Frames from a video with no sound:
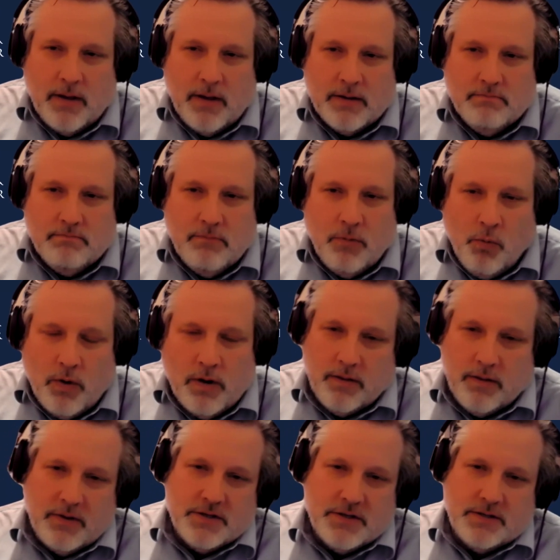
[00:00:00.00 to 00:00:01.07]
Like one of
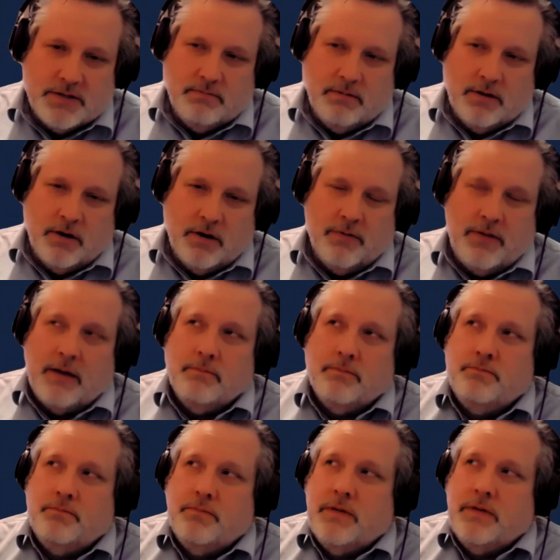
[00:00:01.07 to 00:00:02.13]
the things you know that
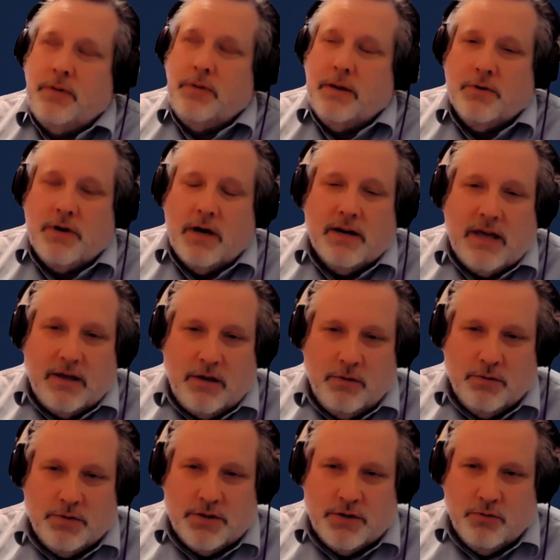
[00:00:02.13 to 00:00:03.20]
that people kind of get
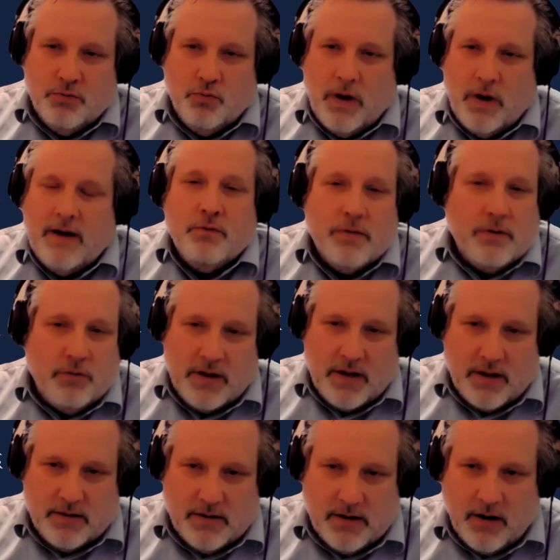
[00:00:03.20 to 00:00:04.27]
used to whatever they're
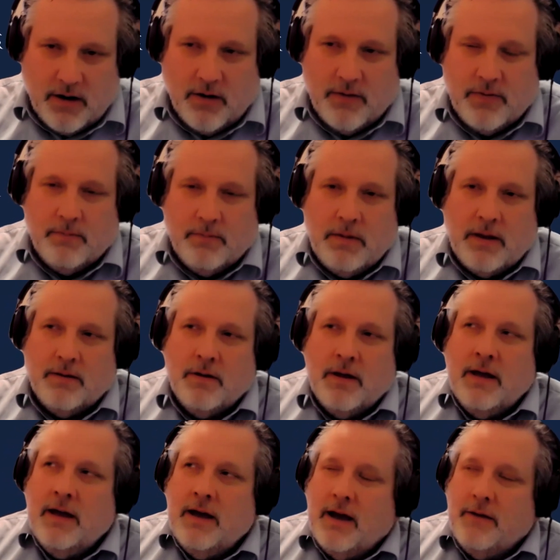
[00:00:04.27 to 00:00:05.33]
in, you know, and they and
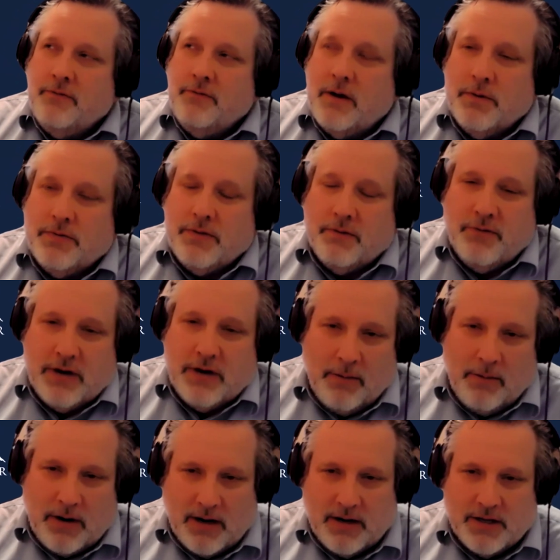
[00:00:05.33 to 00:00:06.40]
I forget what the
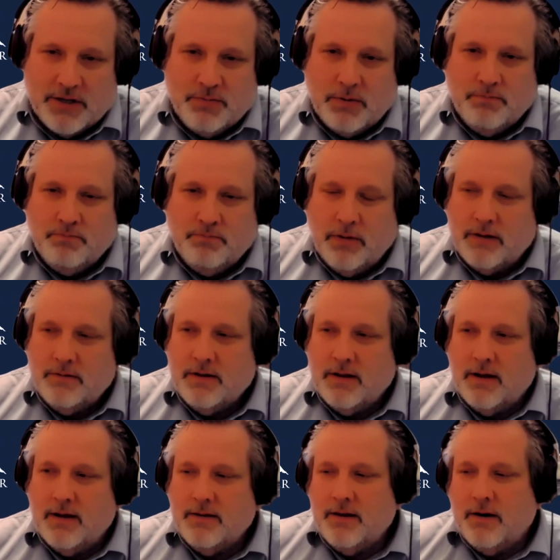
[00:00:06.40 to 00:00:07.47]
phenomenon is, but but
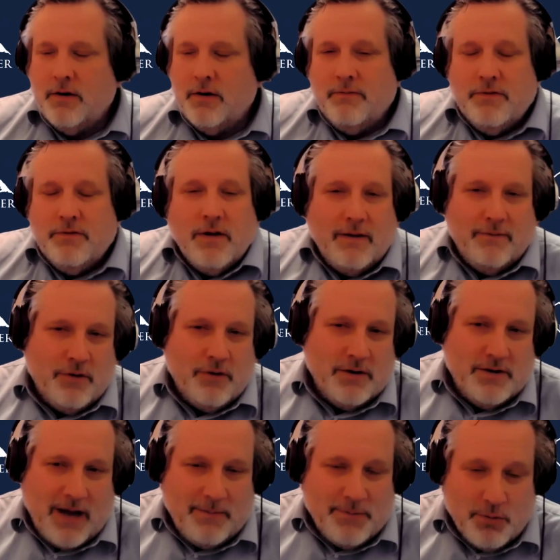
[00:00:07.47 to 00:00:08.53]
uh, you know, if if
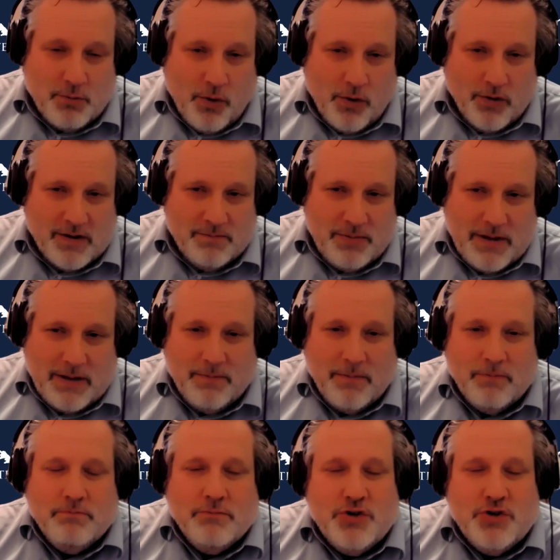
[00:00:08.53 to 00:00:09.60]
good times are rolling,
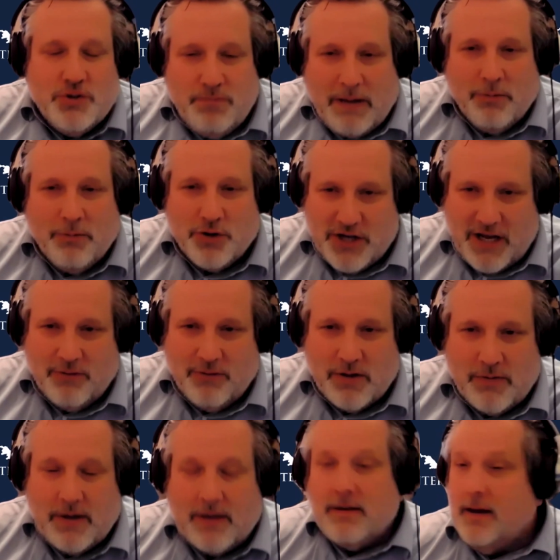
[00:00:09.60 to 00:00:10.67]
people people
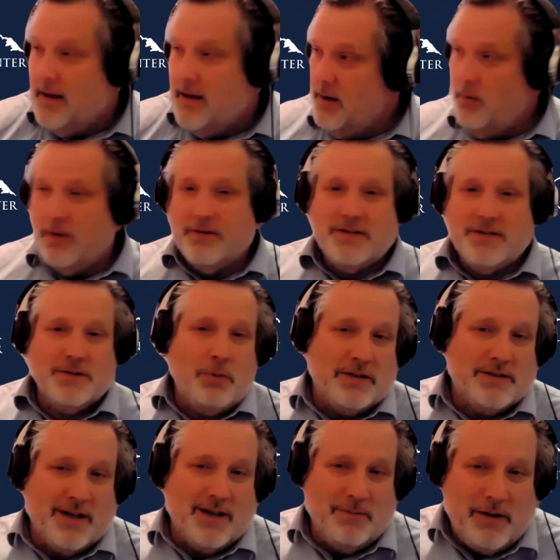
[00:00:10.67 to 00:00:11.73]
generally think, well, this is the way
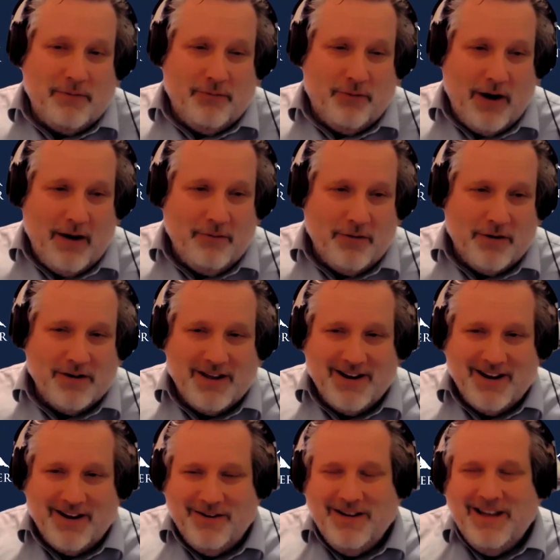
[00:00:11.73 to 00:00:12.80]
it's going to be forever, you
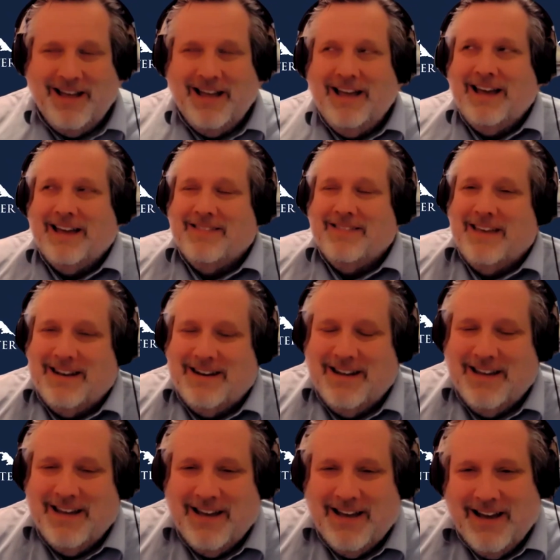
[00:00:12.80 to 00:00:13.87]
know, and
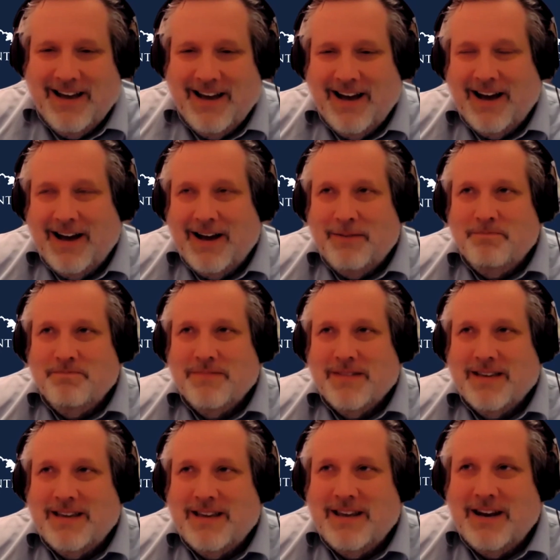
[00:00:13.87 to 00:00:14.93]
then. Um,
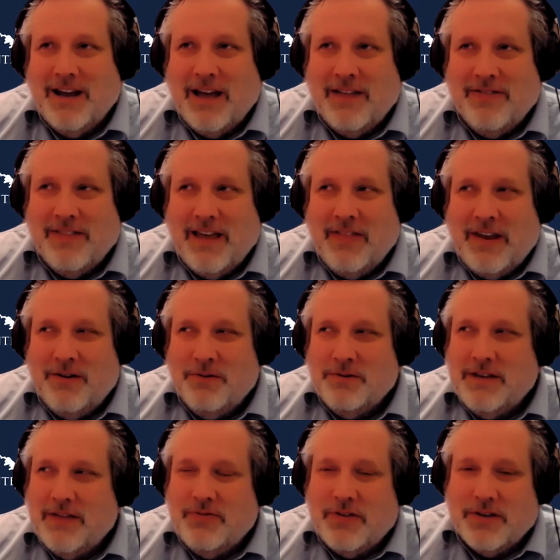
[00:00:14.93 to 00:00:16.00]
You know, and, and they
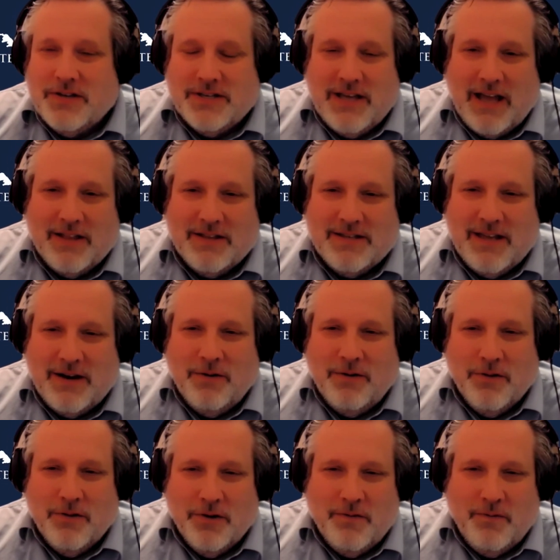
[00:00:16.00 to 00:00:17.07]
don't get the sense, they
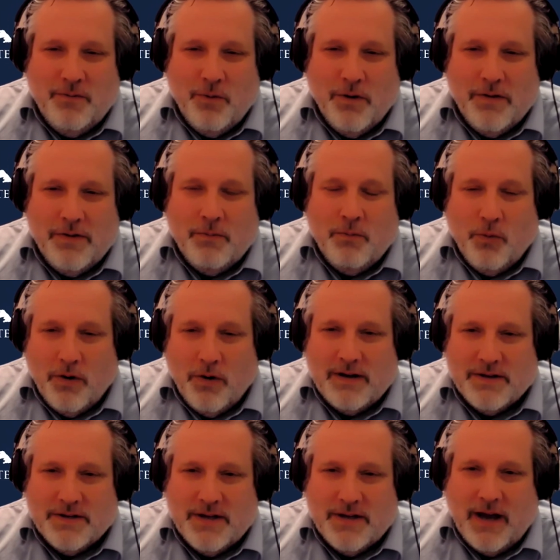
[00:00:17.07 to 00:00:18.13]
don't look for the
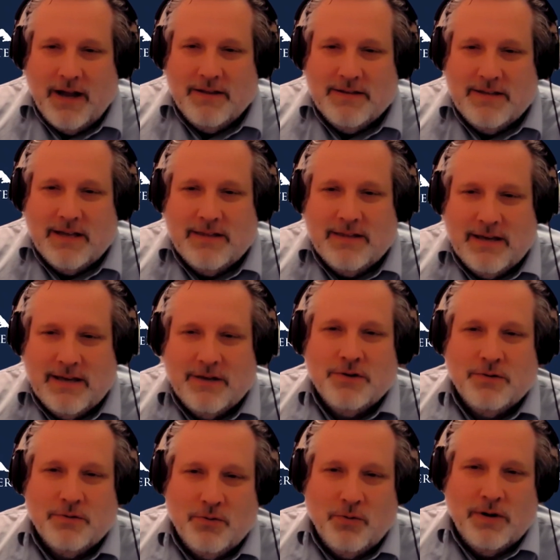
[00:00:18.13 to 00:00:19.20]
warning signs that
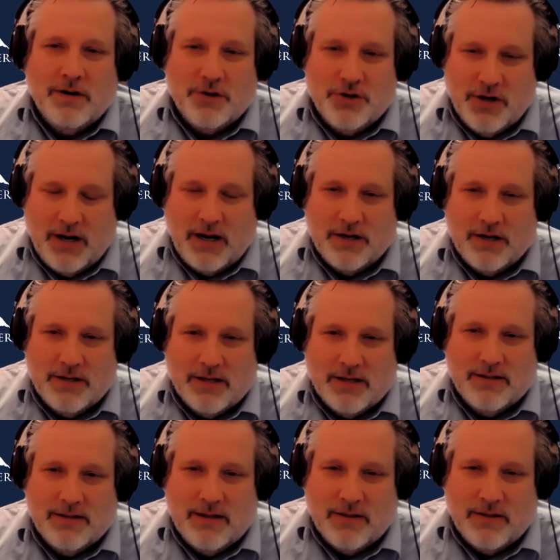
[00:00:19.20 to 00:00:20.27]
things are going to change, that,
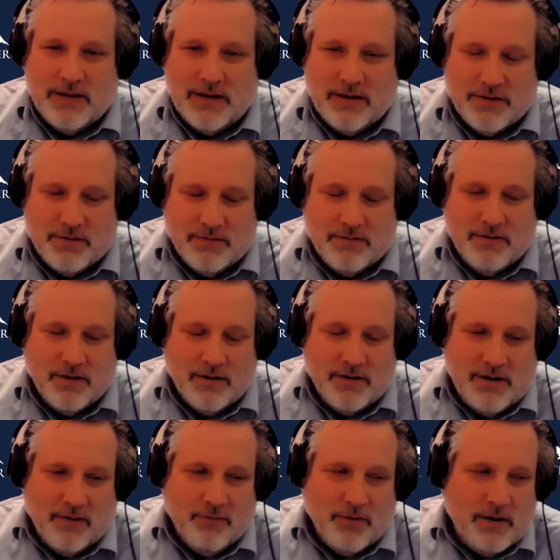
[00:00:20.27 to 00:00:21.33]
that things are, are
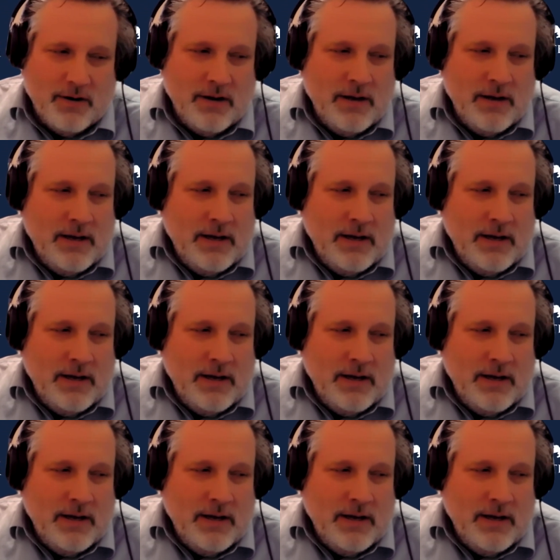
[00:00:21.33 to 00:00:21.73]
different.